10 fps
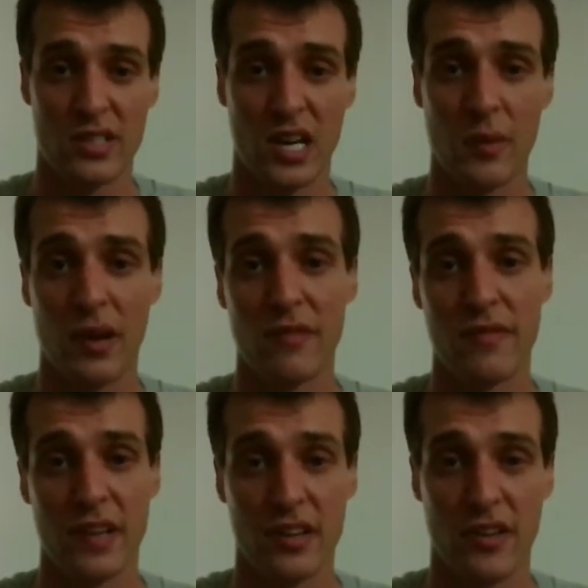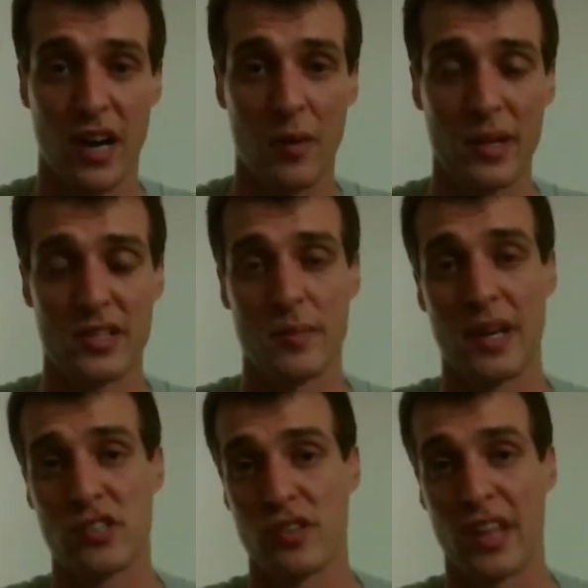We can talk about fitting your
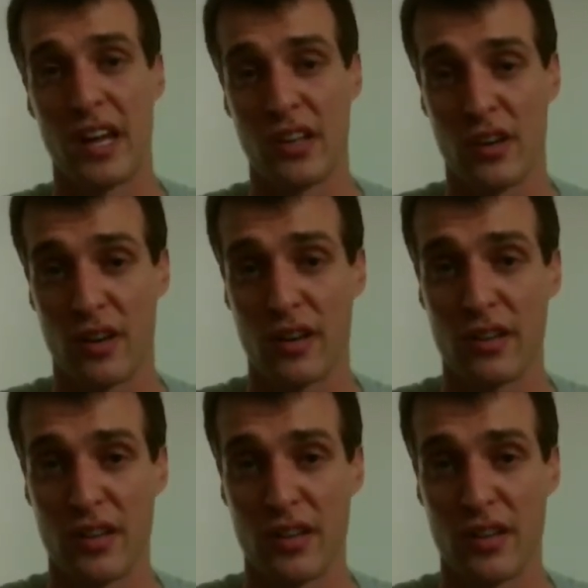helmet to make sure that